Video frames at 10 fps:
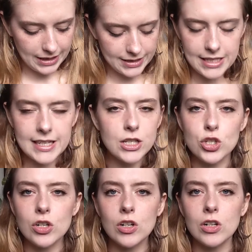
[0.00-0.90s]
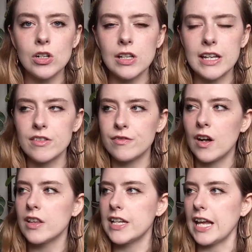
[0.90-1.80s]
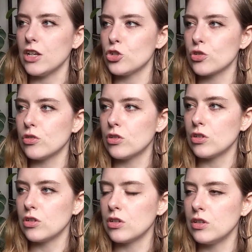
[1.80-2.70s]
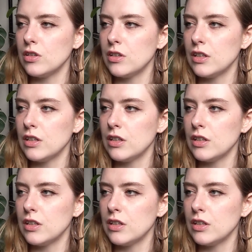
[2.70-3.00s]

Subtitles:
a teenage girl and a fallen angel,